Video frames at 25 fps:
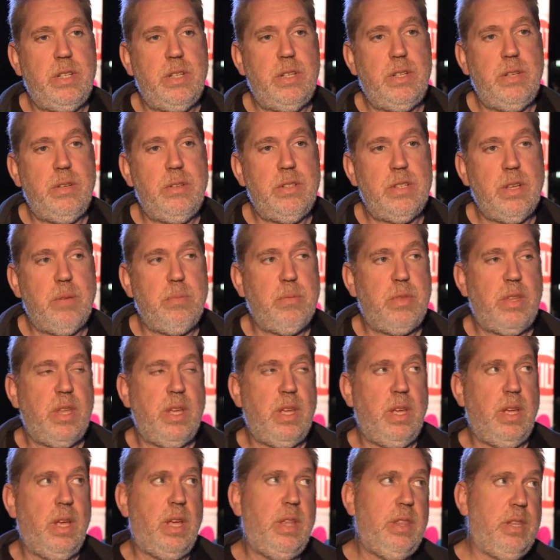to do
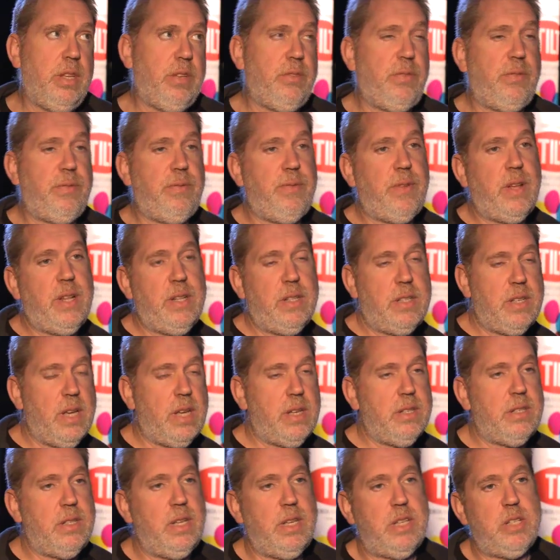something in this
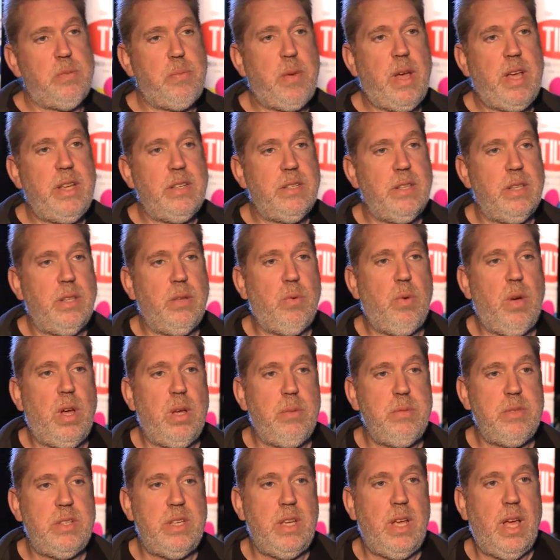fantastic space at the
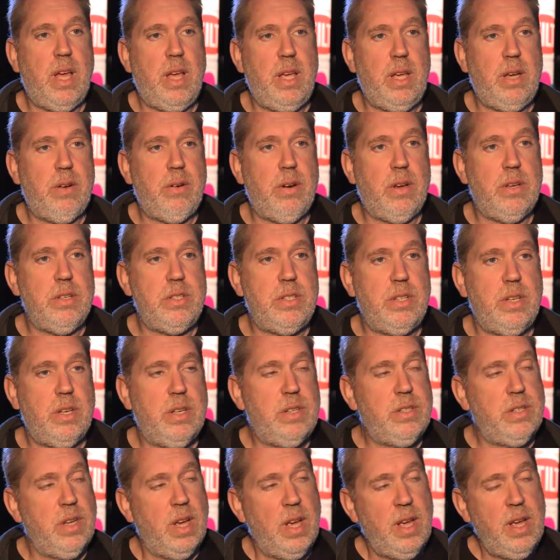YMCA in
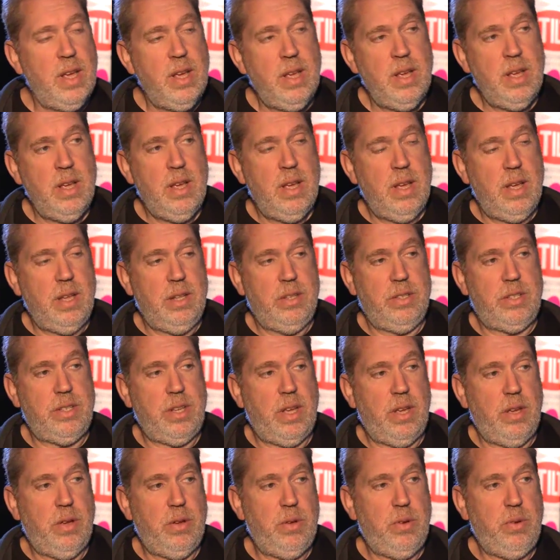Christchurch, and
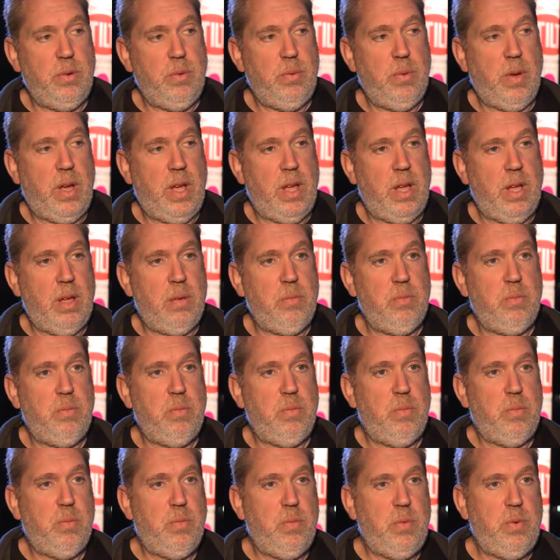so
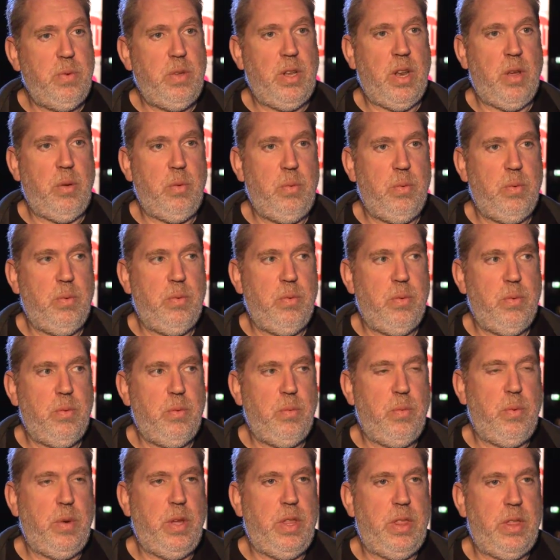
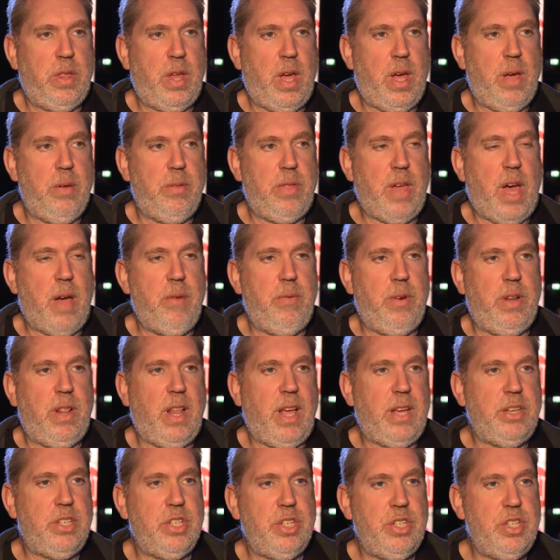with that
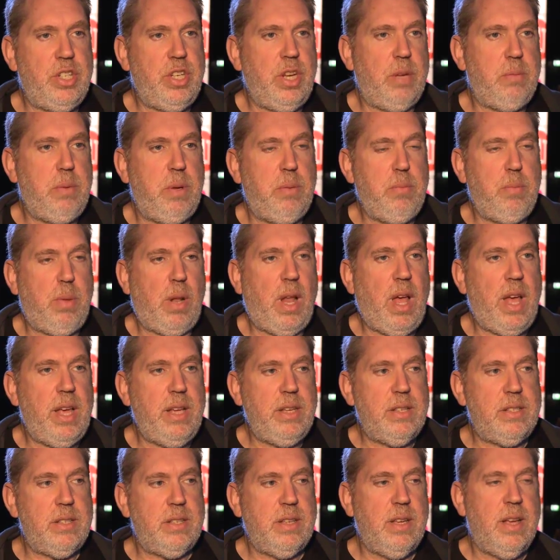relationship in
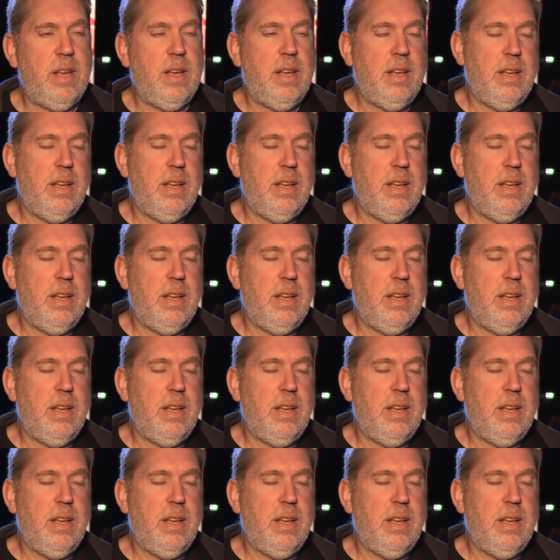place,